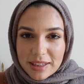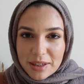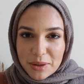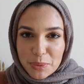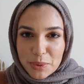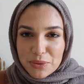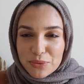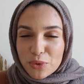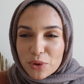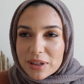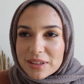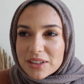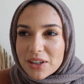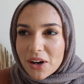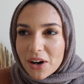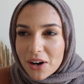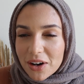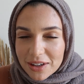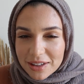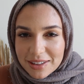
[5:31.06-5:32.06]
we've worked
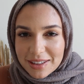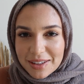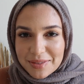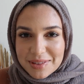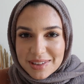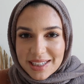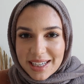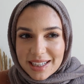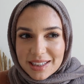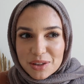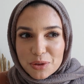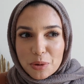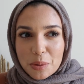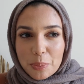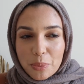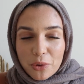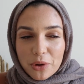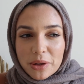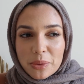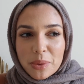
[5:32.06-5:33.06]
hard enough to get to a
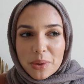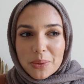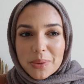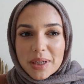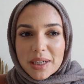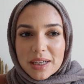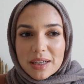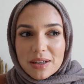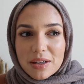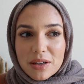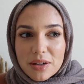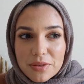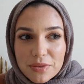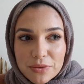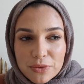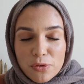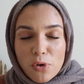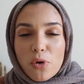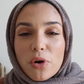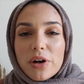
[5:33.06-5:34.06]
point where we can
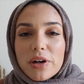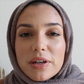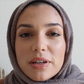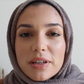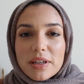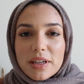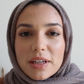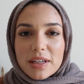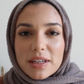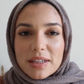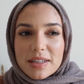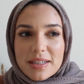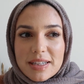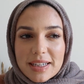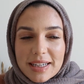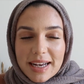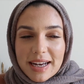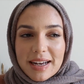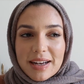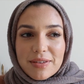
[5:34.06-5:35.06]
afford
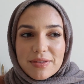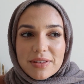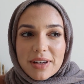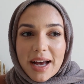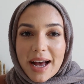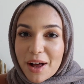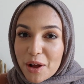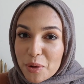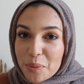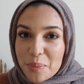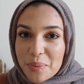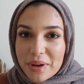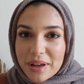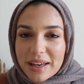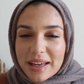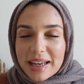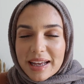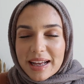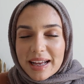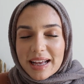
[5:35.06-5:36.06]
to have help.
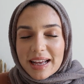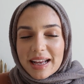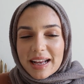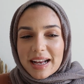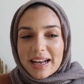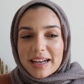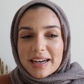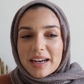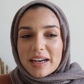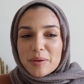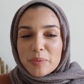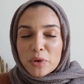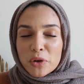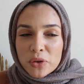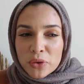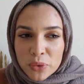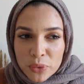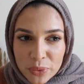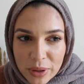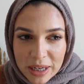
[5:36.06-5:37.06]
And I'm
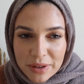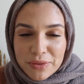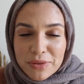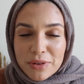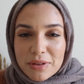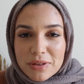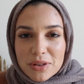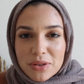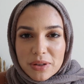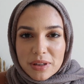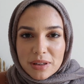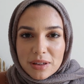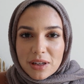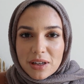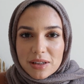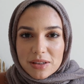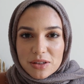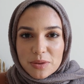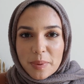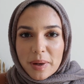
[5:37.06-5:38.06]
grateful to
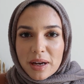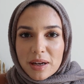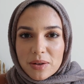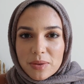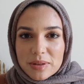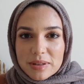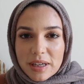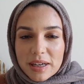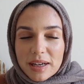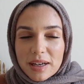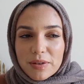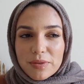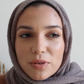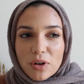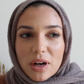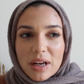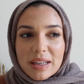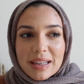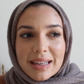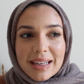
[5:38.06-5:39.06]
Allah subhanahu wa ta'ala
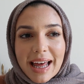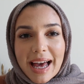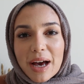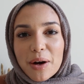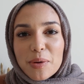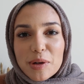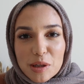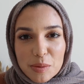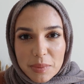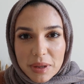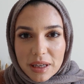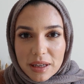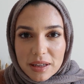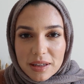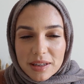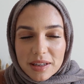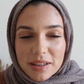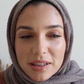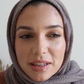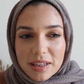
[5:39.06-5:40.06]
for allowing me
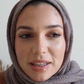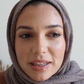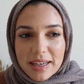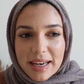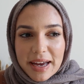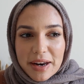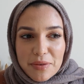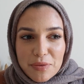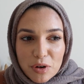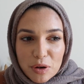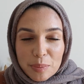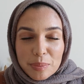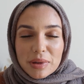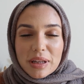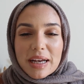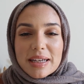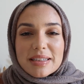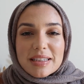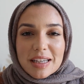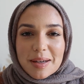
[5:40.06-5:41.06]
and for
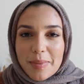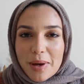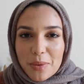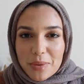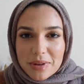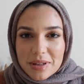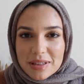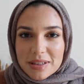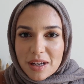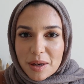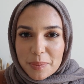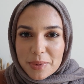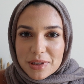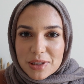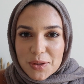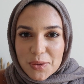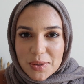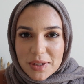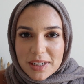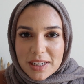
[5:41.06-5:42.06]
blessing me with this
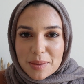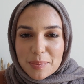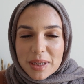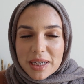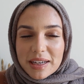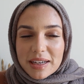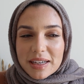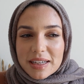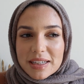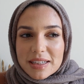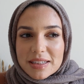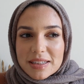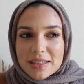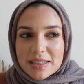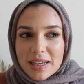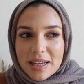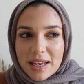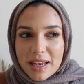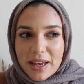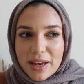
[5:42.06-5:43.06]
opportunity, because